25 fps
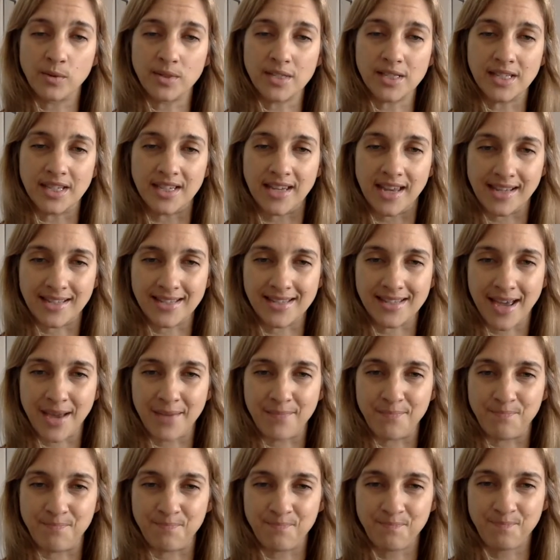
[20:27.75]
see you next
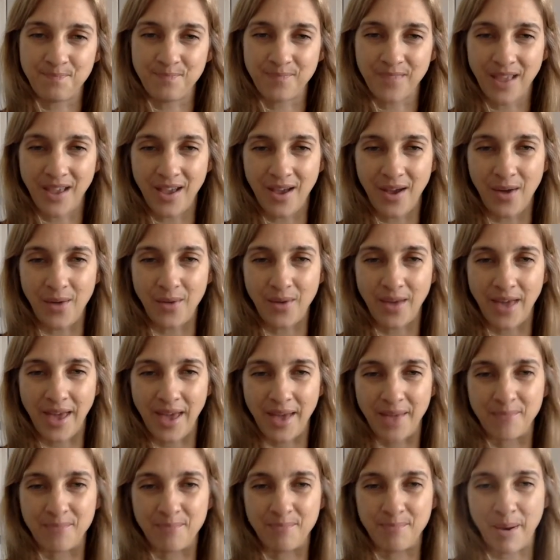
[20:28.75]
time. Okay,
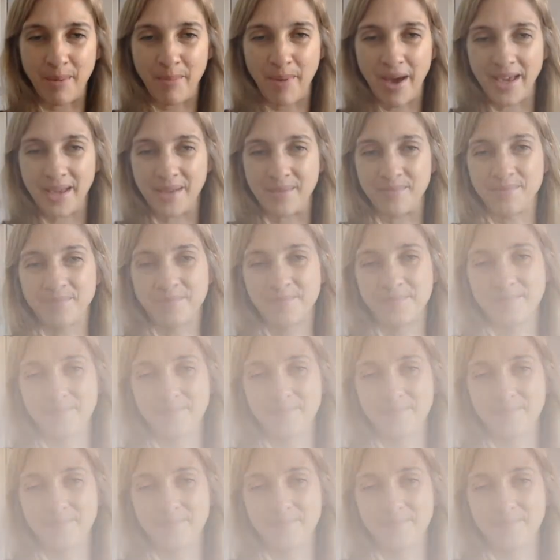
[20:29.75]
bye-bye.